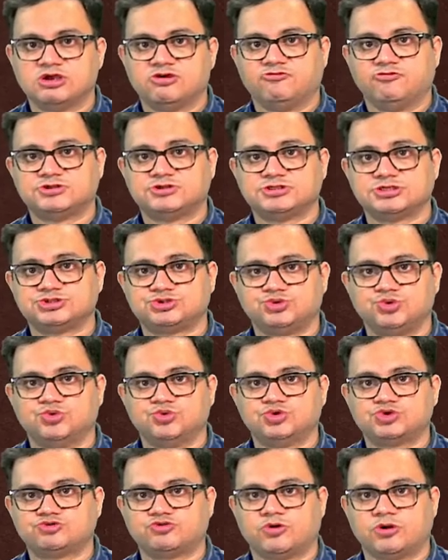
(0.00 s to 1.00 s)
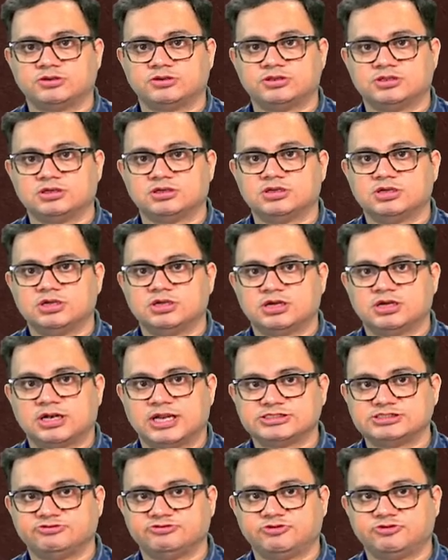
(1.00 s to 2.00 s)
which is used for the
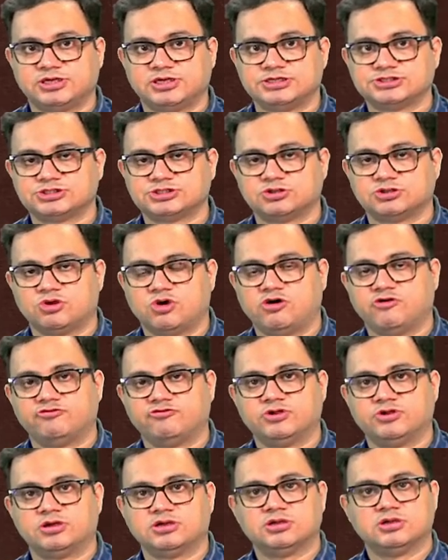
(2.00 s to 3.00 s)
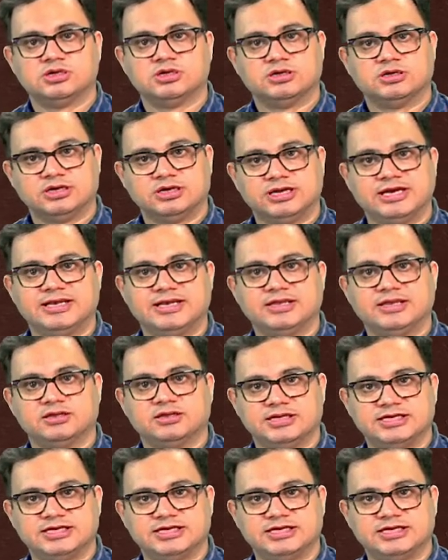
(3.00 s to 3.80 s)
classification of the grading.